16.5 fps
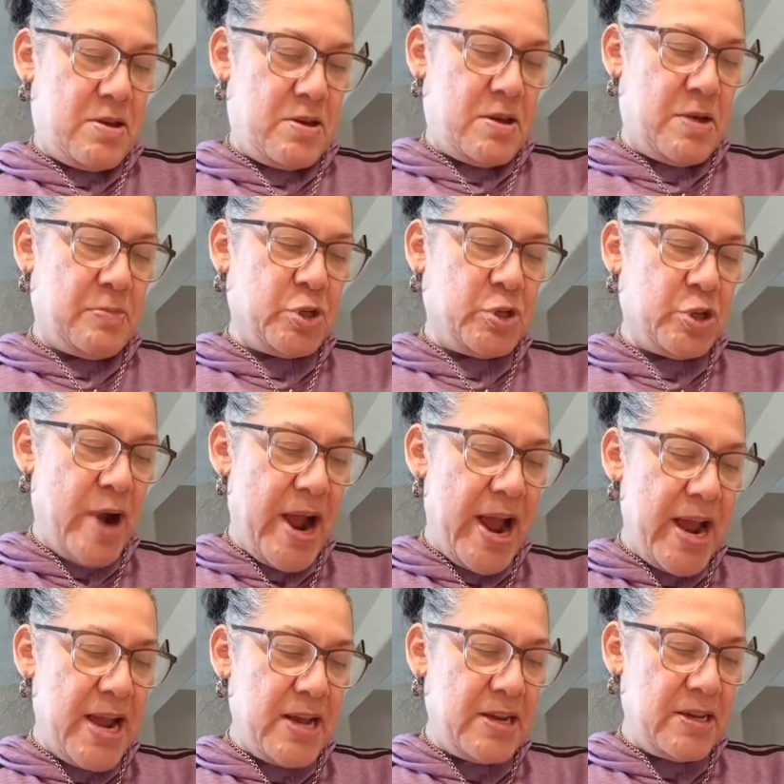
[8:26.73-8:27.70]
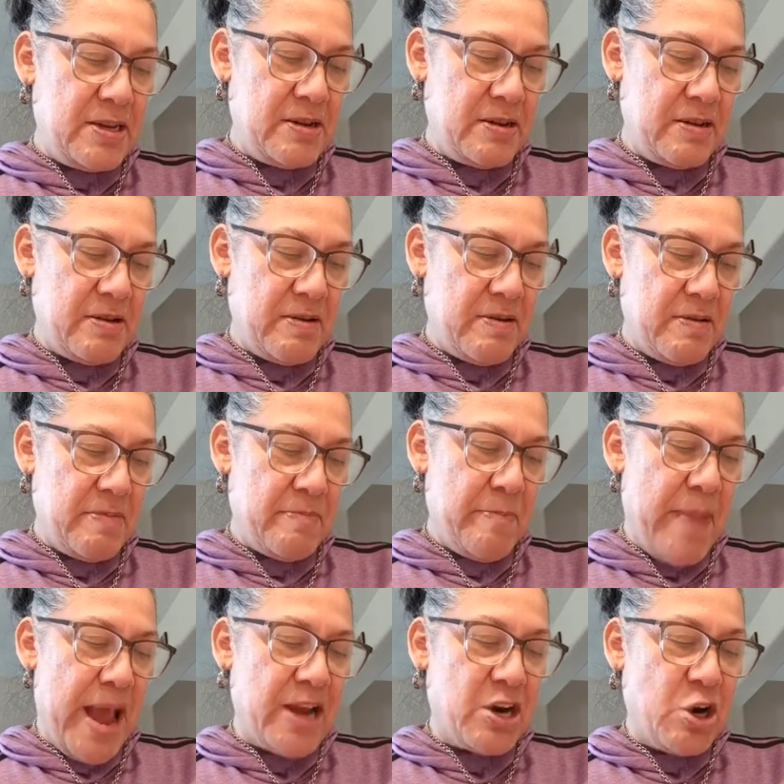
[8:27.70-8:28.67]
I'm trying
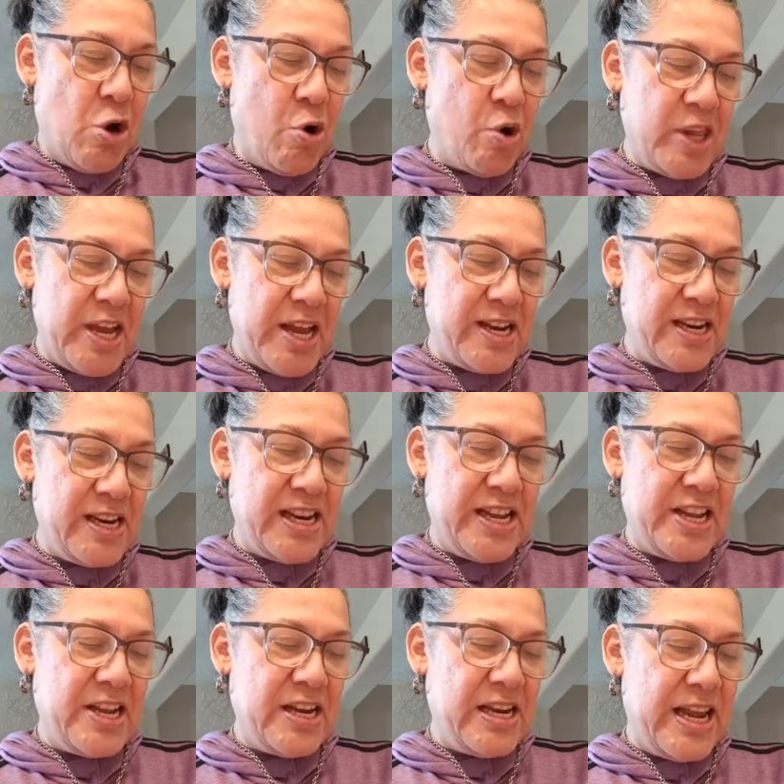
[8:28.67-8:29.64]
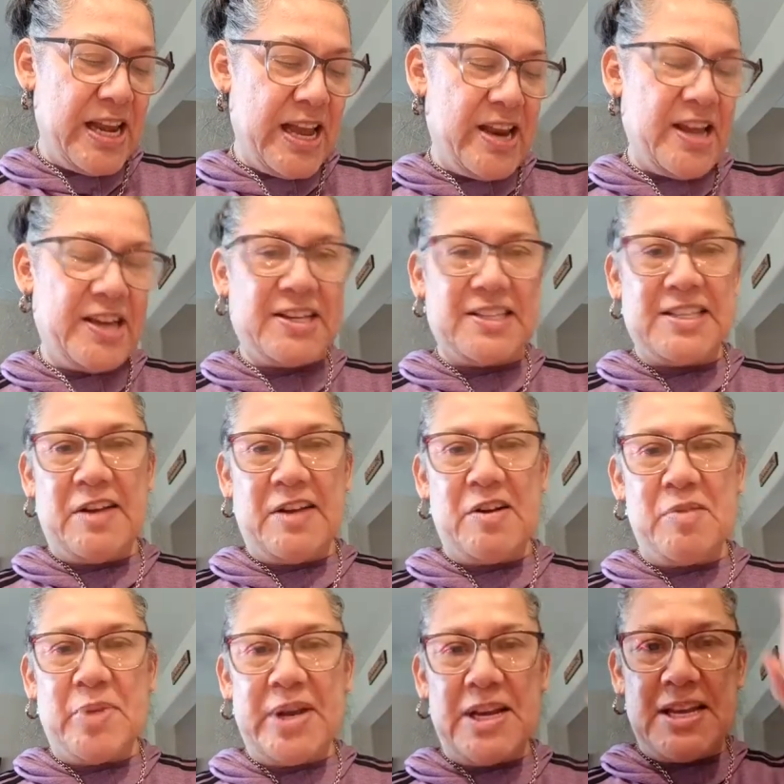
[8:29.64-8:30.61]
Magnolia and Linen because
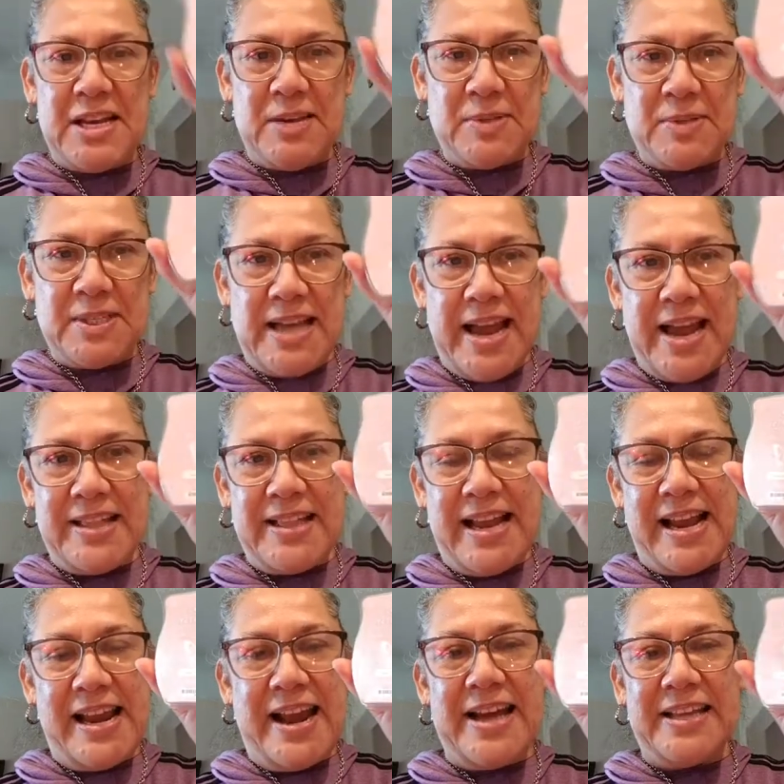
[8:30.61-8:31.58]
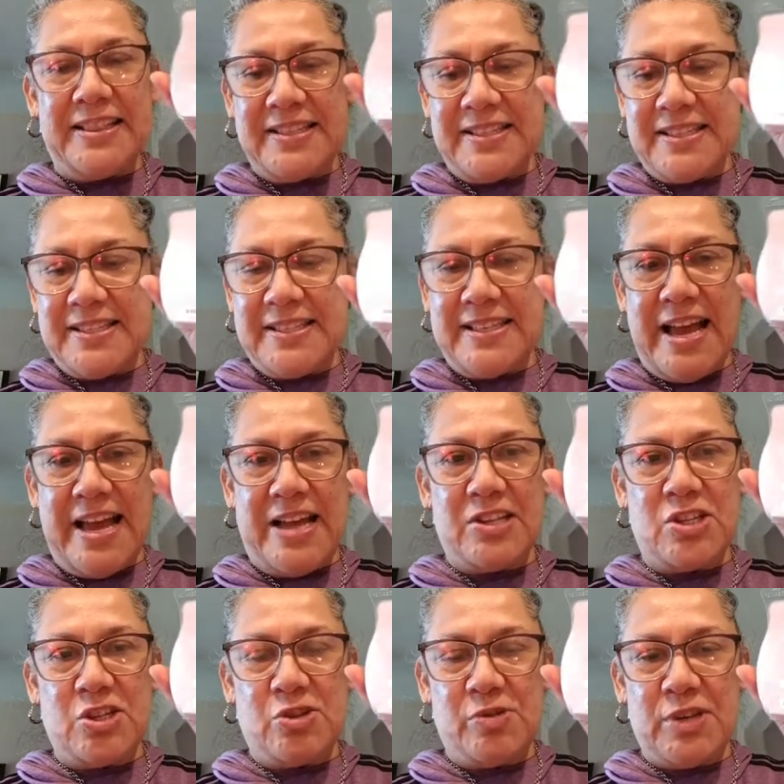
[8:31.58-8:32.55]
everybody keeps saying they like this
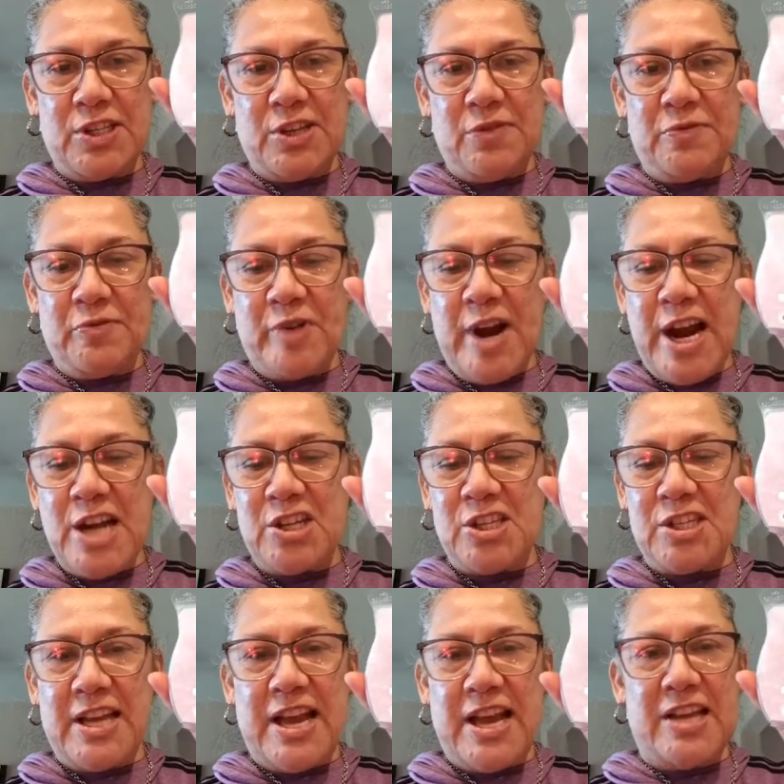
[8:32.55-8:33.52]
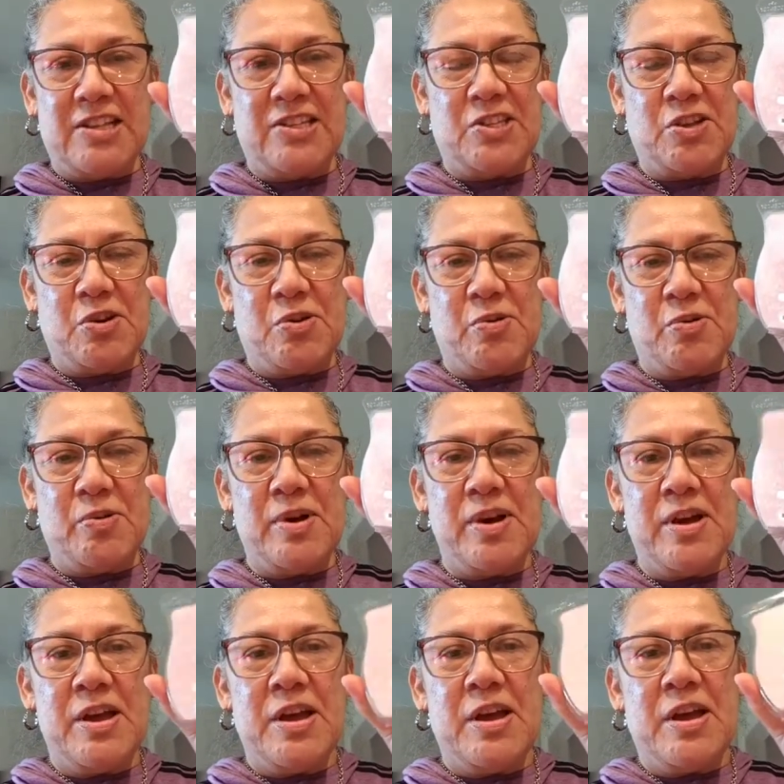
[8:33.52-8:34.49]
scent. So it's a fresh scent. So
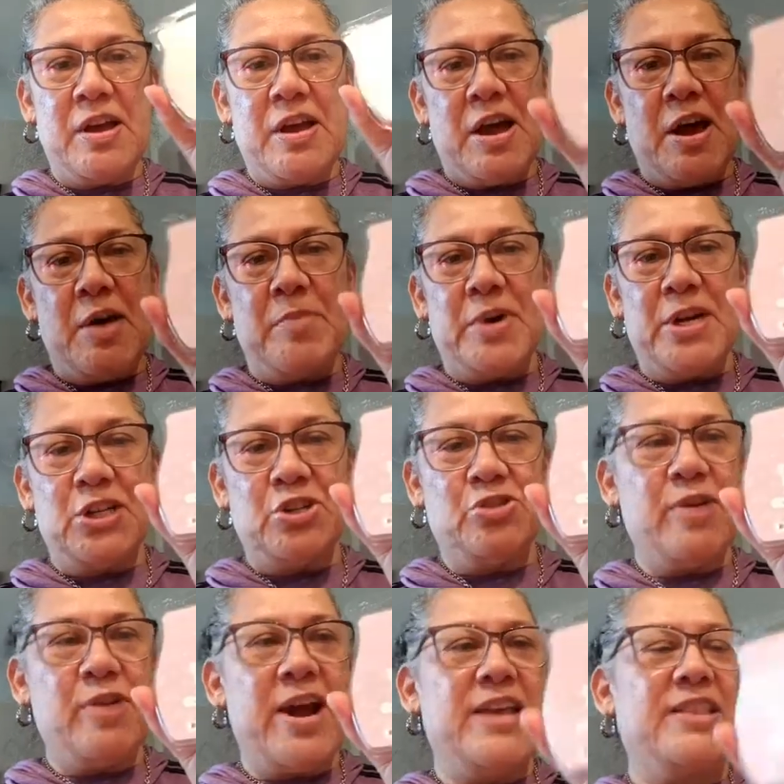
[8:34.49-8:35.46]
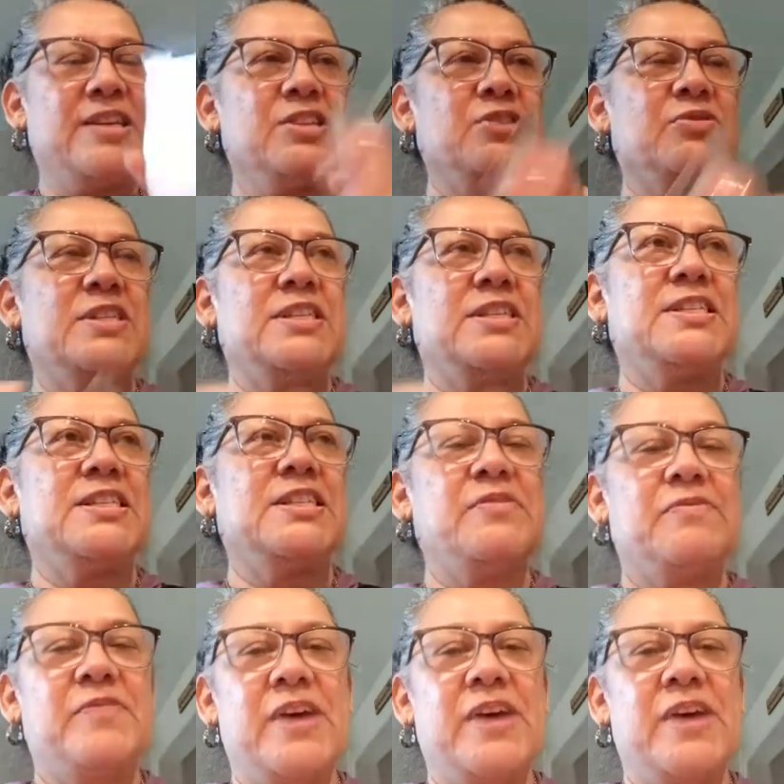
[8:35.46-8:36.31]
I'm going to try this one and see if